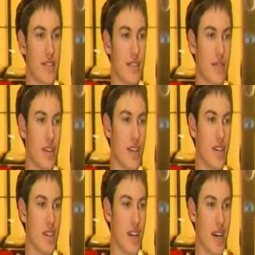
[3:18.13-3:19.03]
So
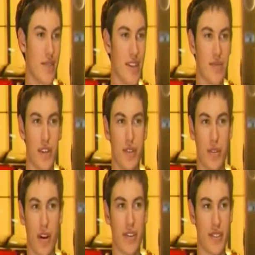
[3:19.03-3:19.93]
that's why you
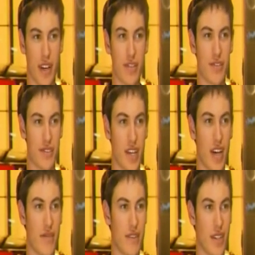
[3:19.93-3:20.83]
do all this other
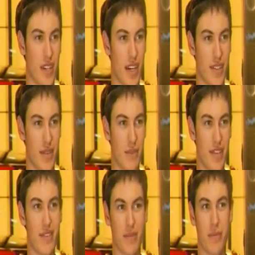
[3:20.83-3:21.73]
stuff to
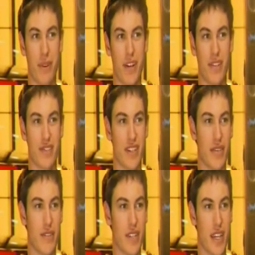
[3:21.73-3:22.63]
mentally prepare
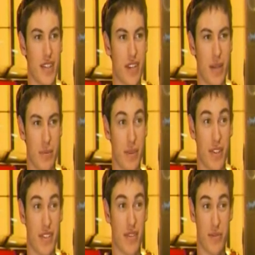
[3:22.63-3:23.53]
yourself and try to prepare
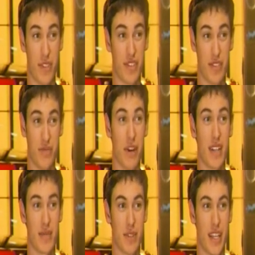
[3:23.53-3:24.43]
yourself as much as you
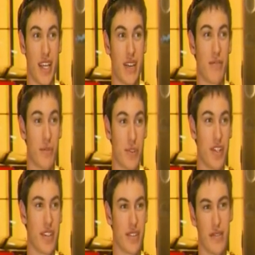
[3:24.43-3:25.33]
possibly can for when
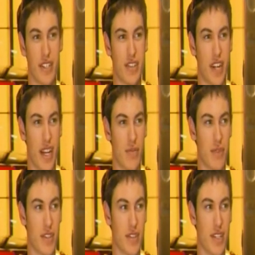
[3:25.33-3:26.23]
you get to the racetrack,
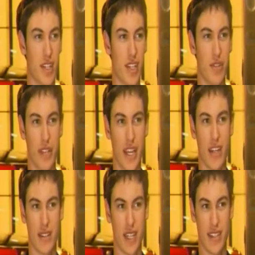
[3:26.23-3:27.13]
because you
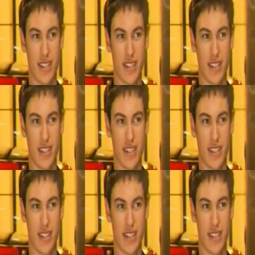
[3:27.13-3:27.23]
can't,